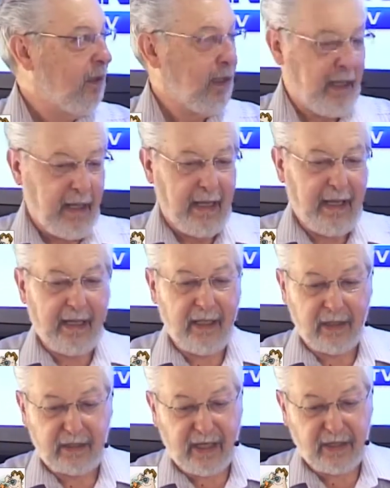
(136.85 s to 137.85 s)
and
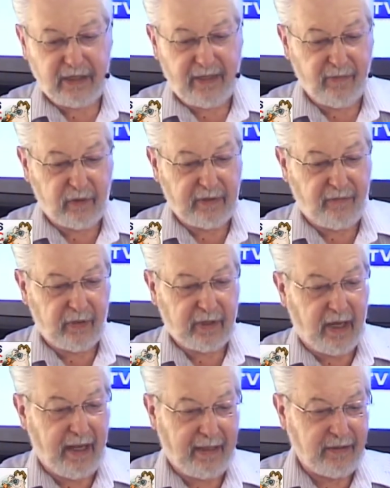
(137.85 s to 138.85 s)
it'll take several different
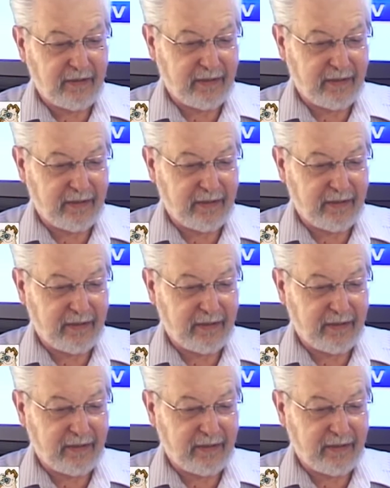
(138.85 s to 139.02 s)
kinds.